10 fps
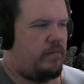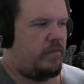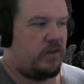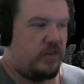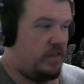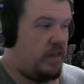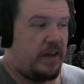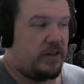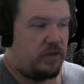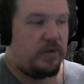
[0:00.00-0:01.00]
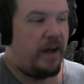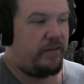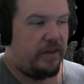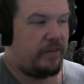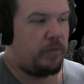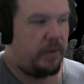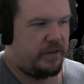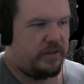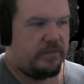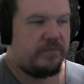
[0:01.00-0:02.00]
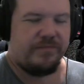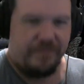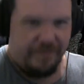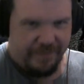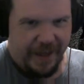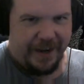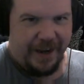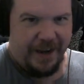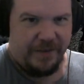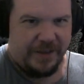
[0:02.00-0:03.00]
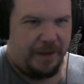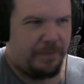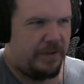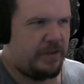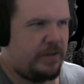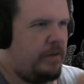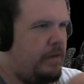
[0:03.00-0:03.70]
because they too have loved ones. That kind of acceptance.